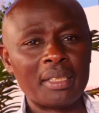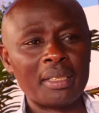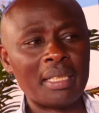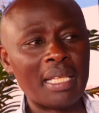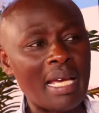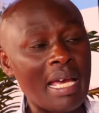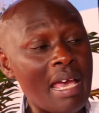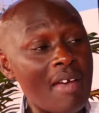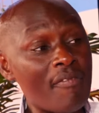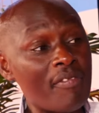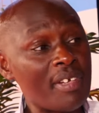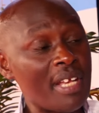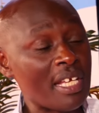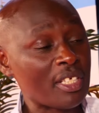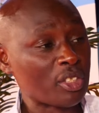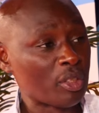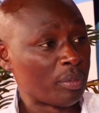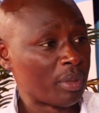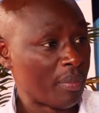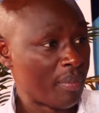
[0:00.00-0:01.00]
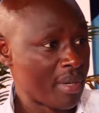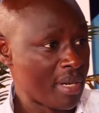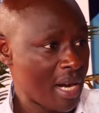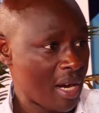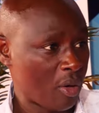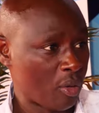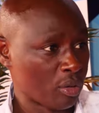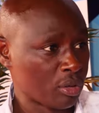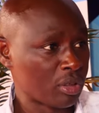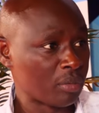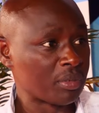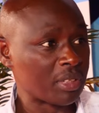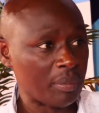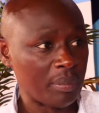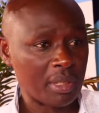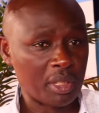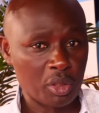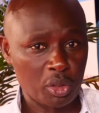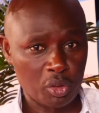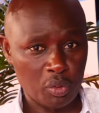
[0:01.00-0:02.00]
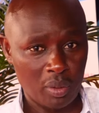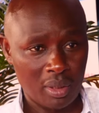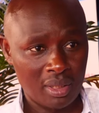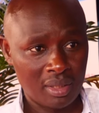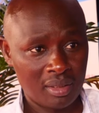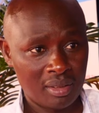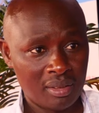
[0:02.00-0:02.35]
The evidence of the miracles of TB Joshua